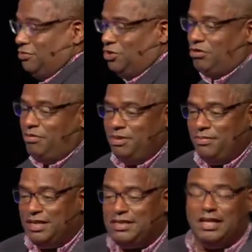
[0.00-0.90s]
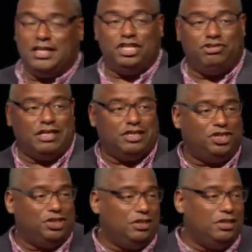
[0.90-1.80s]
What do I mean by stuck in
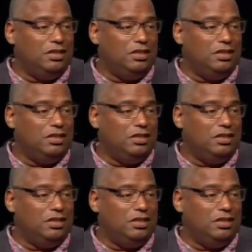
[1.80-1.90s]
transition?